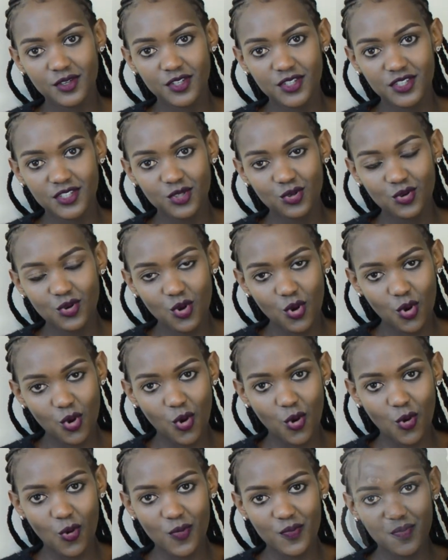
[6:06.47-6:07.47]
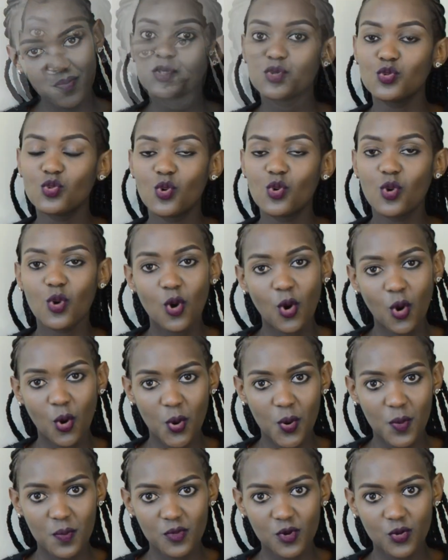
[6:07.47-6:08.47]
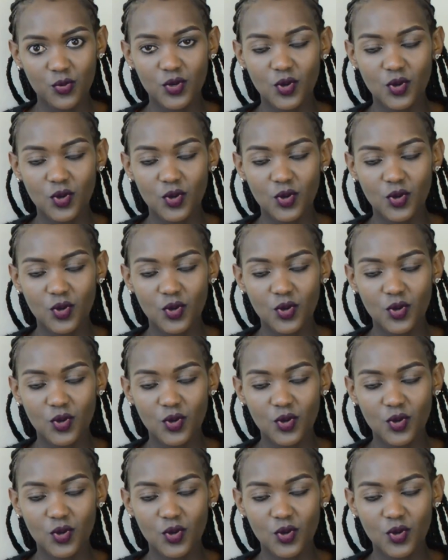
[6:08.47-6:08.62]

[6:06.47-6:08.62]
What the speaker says: You go home. To go home,